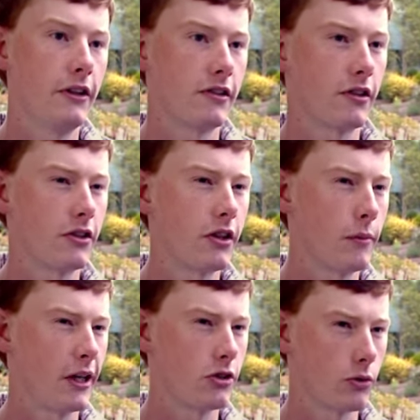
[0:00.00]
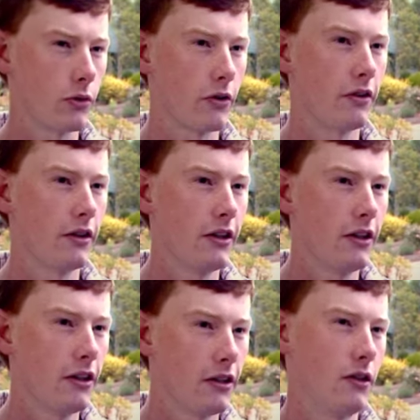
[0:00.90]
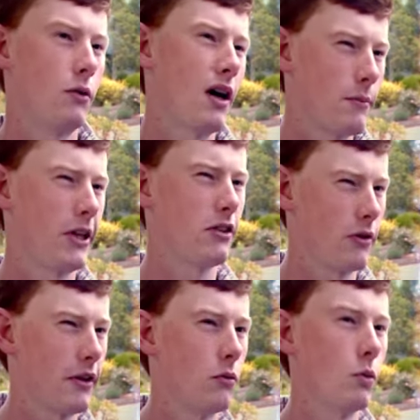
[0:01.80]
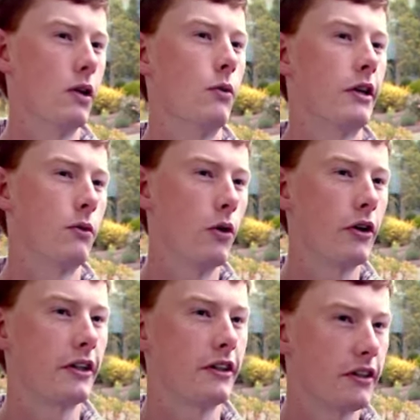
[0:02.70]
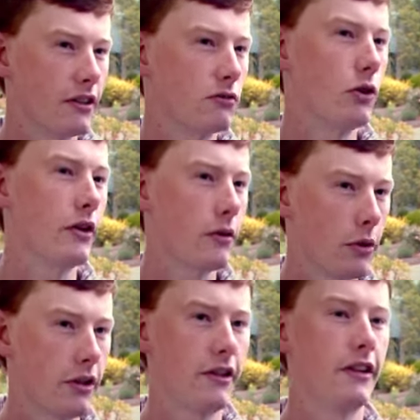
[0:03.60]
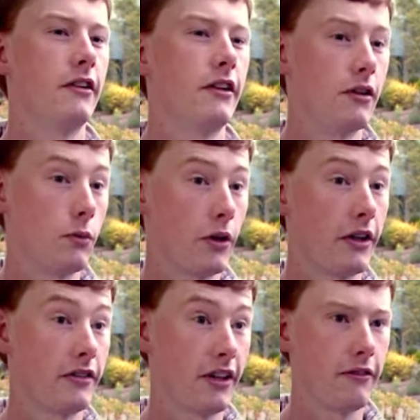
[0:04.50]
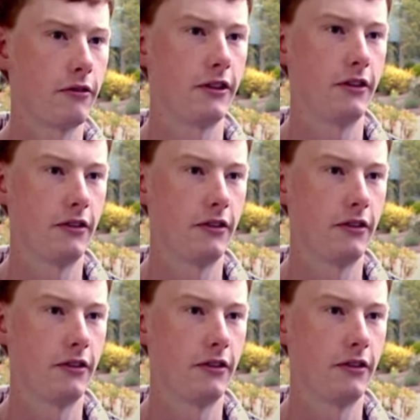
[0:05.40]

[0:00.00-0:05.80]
and so she can make sure that you are being treated well where you're working and you're learning what you need and you're working safely.